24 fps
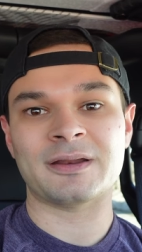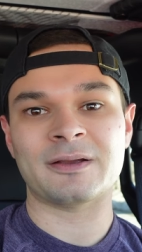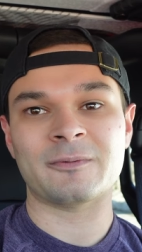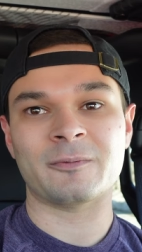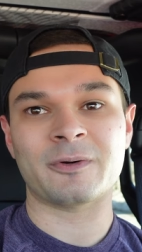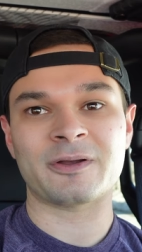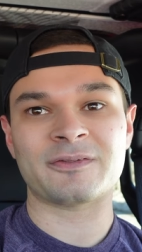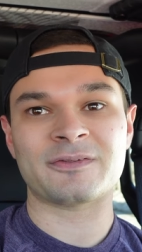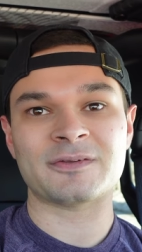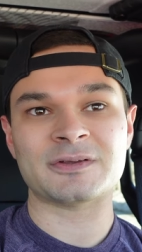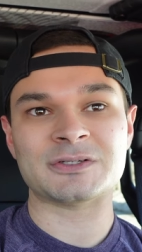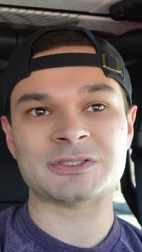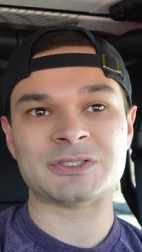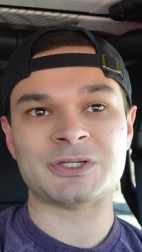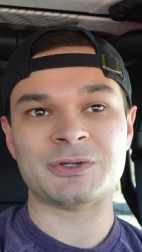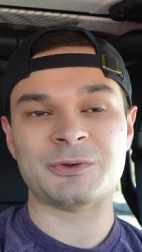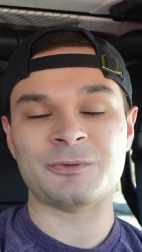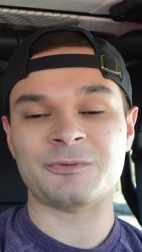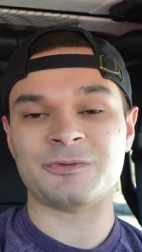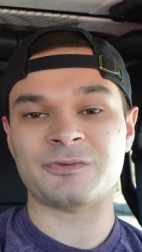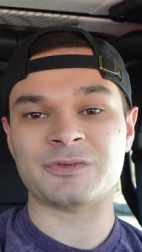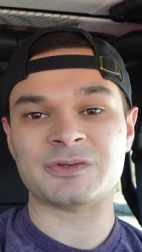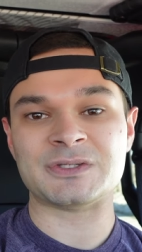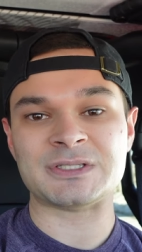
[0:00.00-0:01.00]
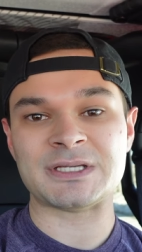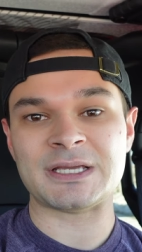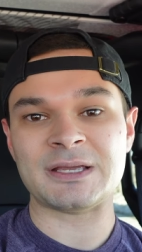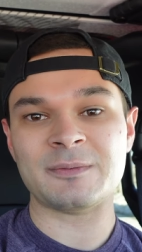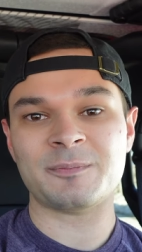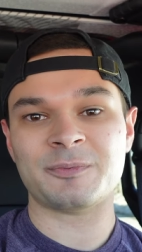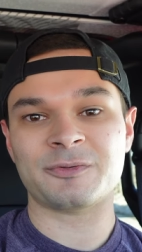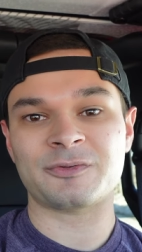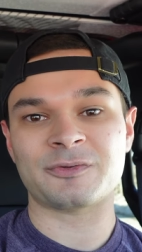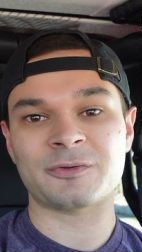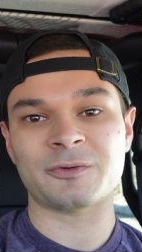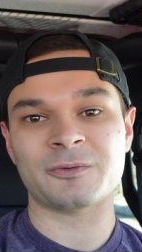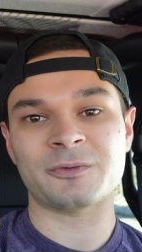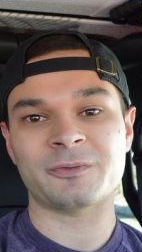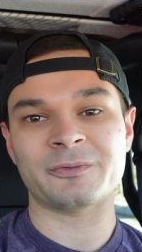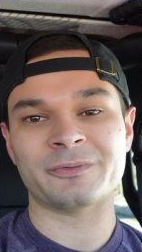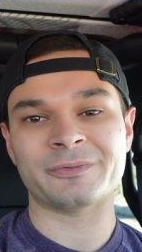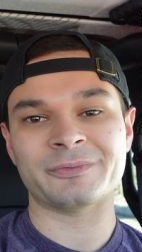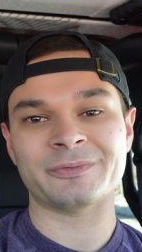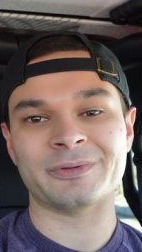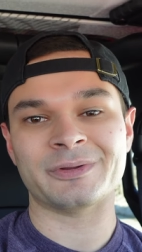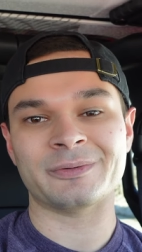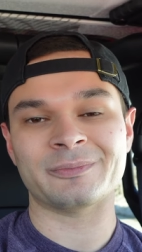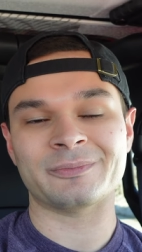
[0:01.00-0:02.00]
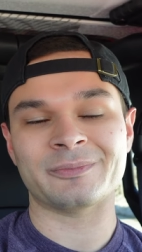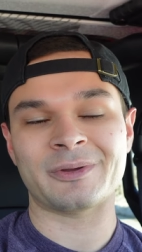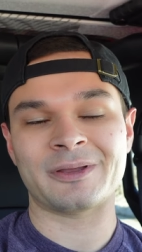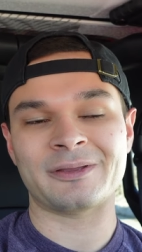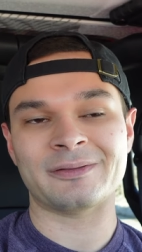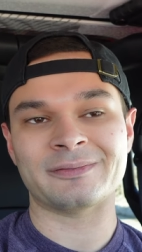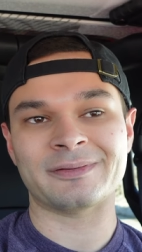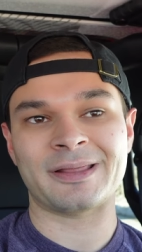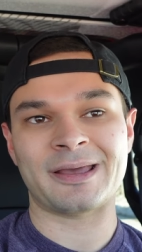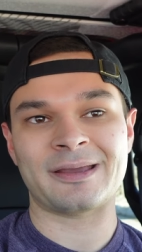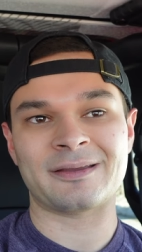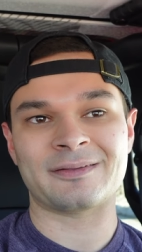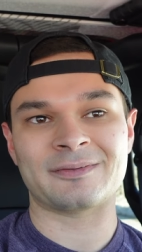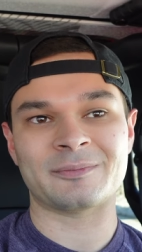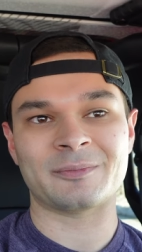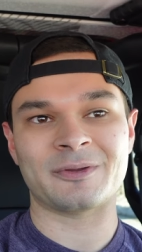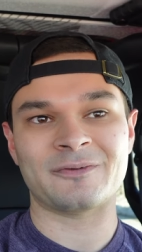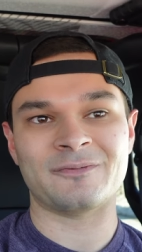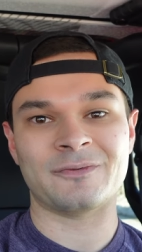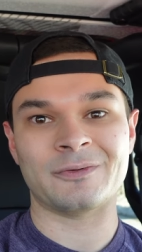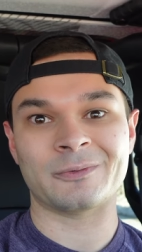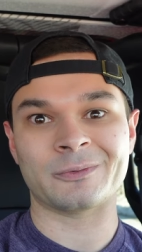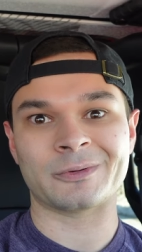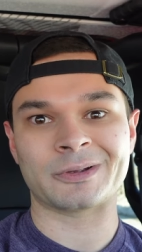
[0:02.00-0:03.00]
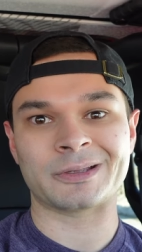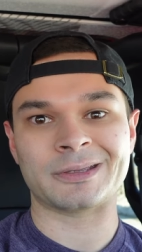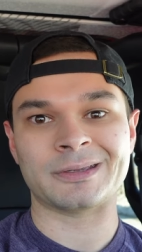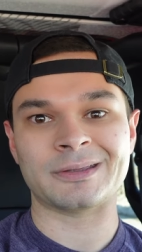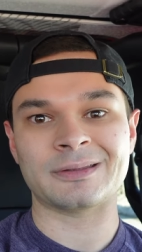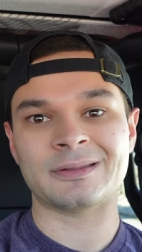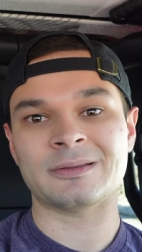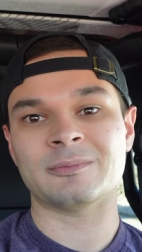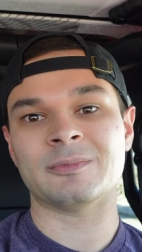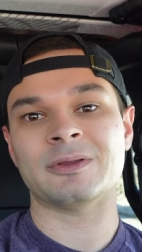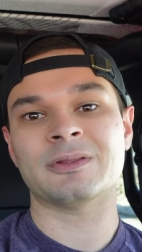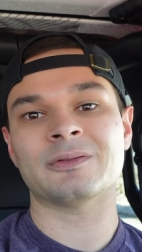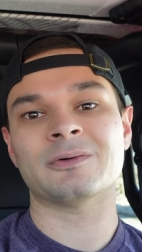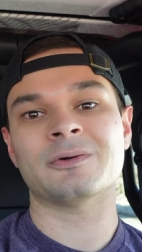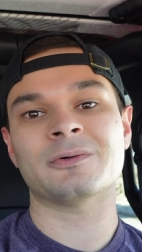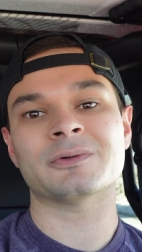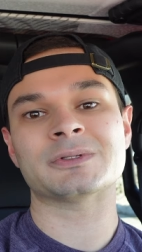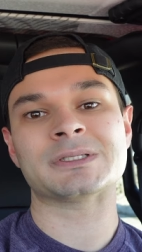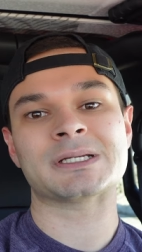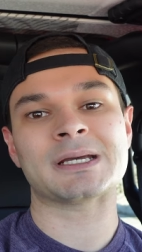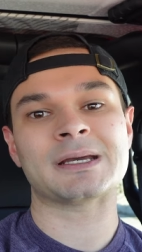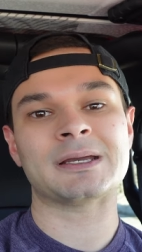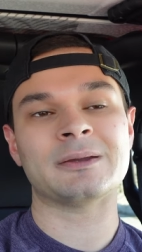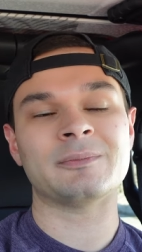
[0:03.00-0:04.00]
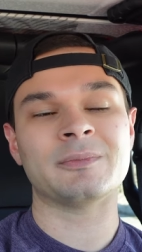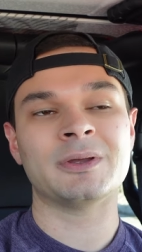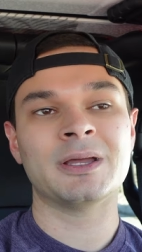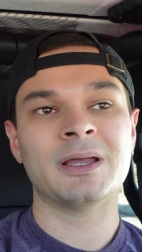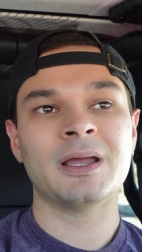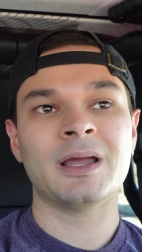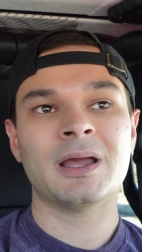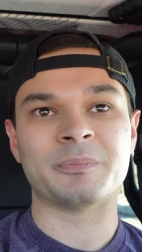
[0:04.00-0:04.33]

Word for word: It wasn't too steep, so it, my legs and my feet weren't killing me the whole time,